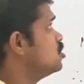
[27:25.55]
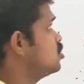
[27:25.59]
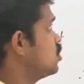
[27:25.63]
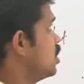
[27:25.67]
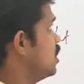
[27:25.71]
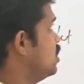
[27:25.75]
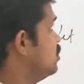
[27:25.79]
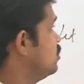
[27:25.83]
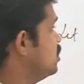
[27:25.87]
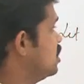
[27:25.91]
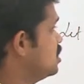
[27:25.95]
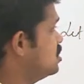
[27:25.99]
So
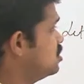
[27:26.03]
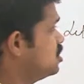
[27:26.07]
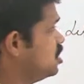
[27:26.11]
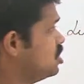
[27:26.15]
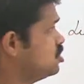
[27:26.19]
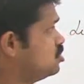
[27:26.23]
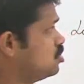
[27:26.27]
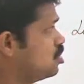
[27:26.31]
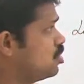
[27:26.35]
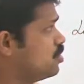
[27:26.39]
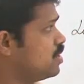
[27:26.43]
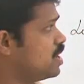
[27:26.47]
in this
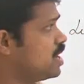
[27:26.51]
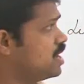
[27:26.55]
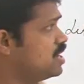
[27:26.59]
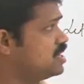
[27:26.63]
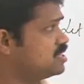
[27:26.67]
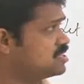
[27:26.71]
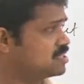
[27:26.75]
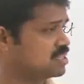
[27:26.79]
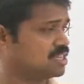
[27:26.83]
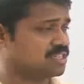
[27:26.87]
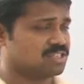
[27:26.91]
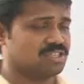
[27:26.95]
session we are
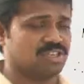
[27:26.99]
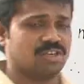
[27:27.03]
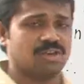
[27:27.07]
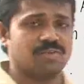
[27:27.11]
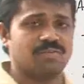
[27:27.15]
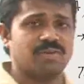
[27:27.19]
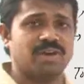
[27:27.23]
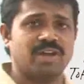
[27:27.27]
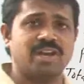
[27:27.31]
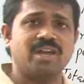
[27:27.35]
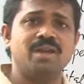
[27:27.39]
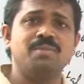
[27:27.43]
discussing a
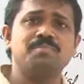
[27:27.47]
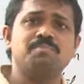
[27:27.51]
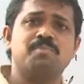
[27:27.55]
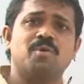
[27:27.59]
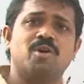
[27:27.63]
very